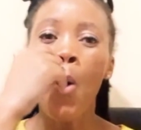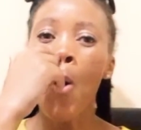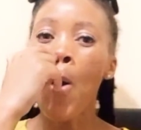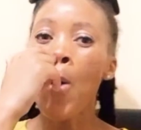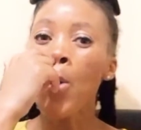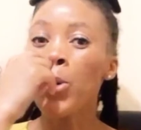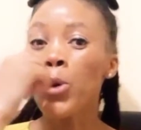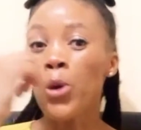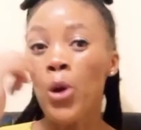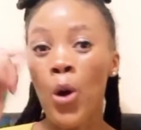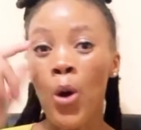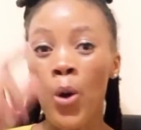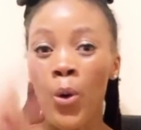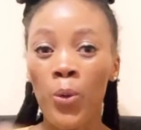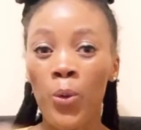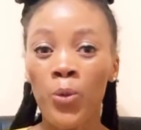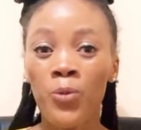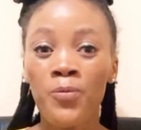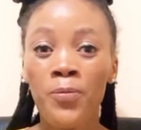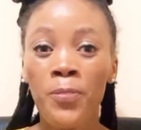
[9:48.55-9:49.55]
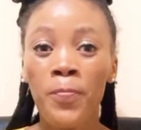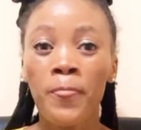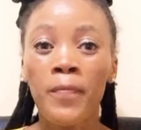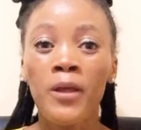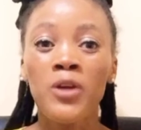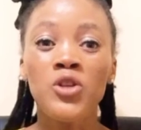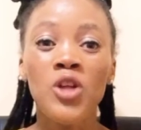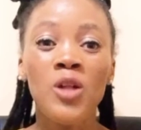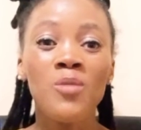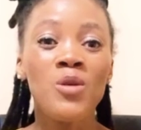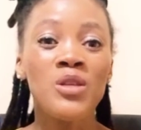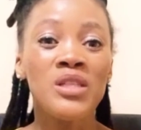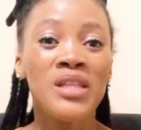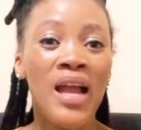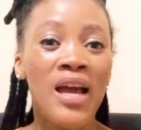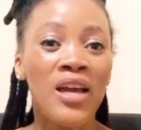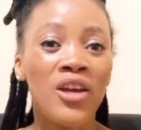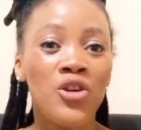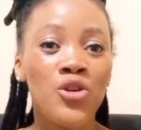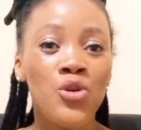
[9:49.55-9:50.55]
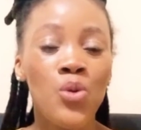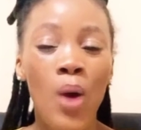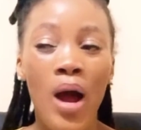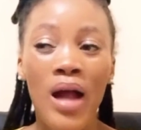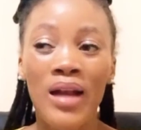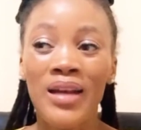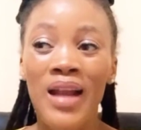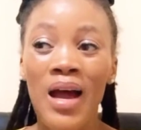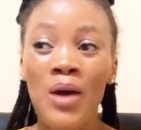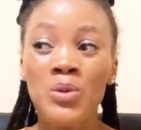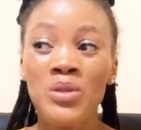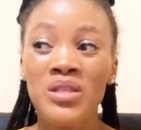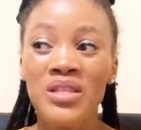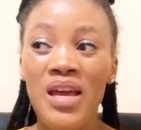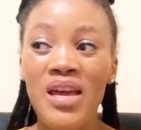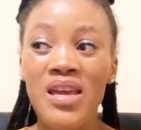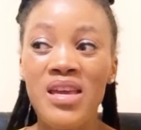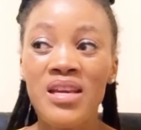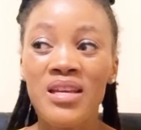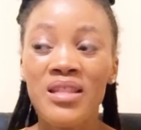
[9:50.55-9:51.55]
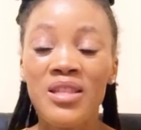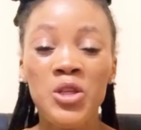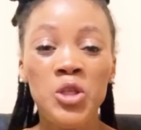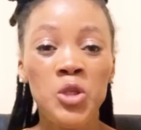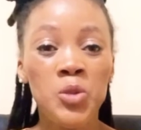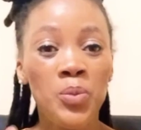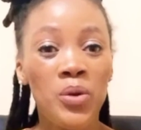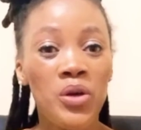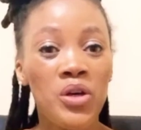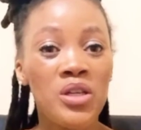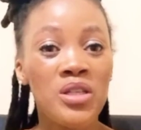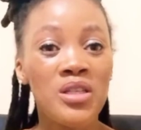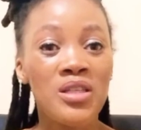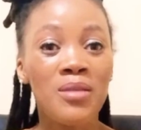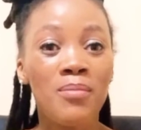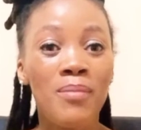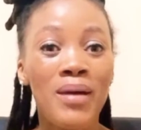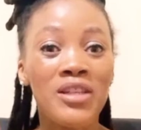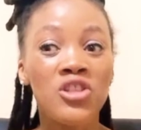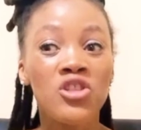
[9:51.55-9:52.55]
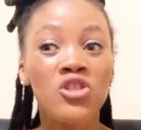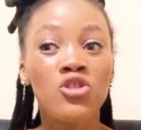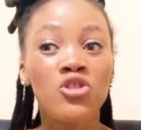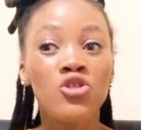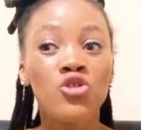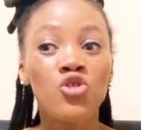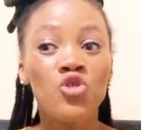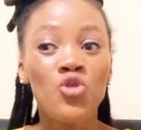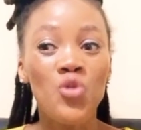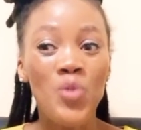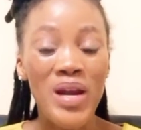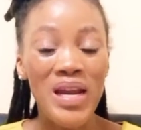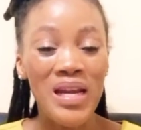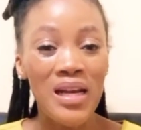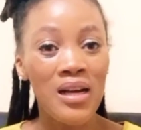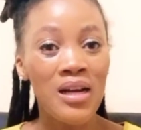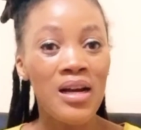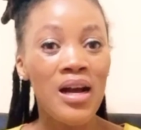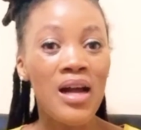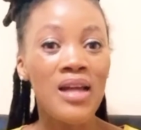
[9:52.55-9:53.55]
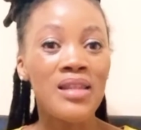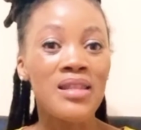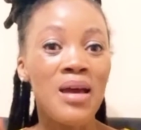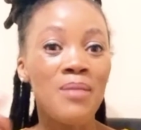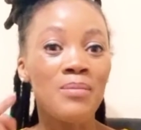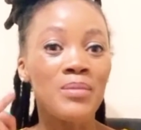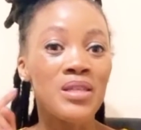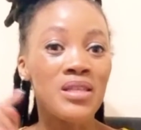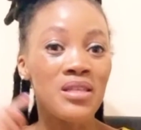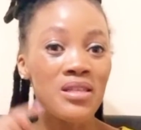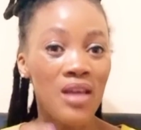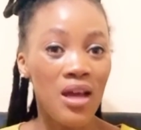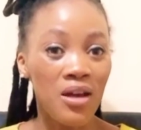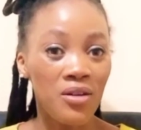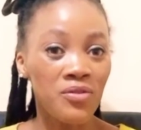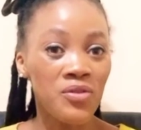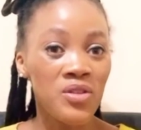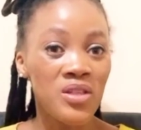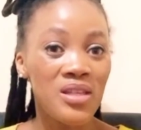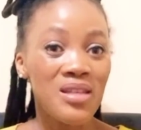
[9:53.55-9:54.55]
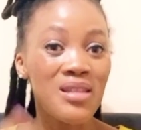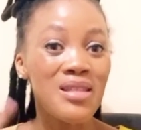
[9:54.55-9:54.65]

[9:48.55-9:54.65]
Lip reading: Oh no, it's almost like you are now saying this person must shrink themselves,